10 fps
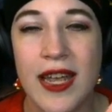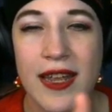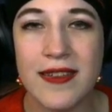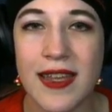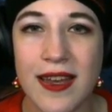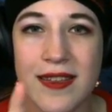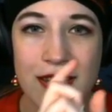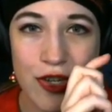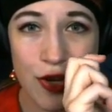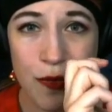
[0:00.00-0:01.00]
In the second
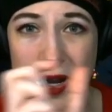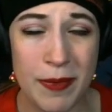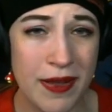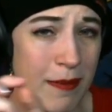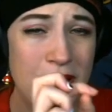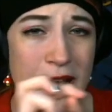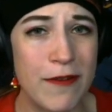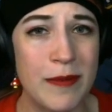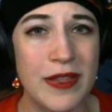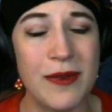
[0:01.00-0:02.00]
section, you want to be on the
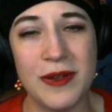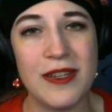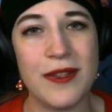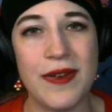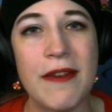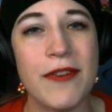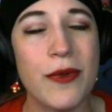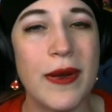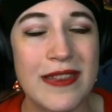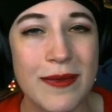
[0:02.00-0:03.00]
platform that's going to the right for
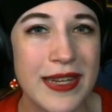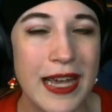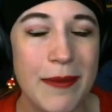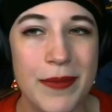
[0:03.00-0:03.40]
quite some time,